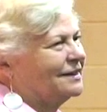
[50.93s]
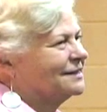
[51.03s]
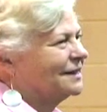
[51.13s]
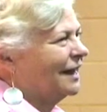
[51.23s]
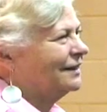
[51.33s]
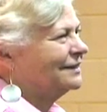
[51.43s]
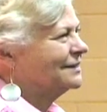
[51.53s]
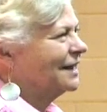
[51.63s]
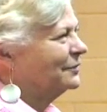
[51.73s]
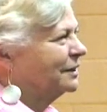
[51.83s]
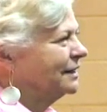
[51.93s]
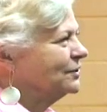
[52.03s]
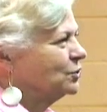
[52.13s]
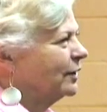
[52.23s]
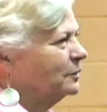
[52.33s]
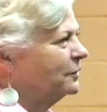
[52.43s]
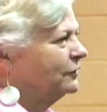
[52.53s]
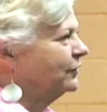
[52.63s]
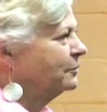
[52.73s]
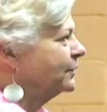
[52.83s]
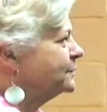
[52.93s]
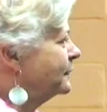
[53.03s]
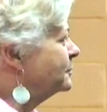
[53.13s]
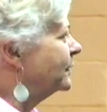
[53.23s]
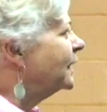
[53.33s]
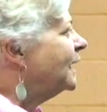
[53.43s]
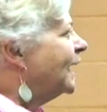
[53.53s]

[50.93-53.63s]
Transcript: It's not really enjoyable for most people.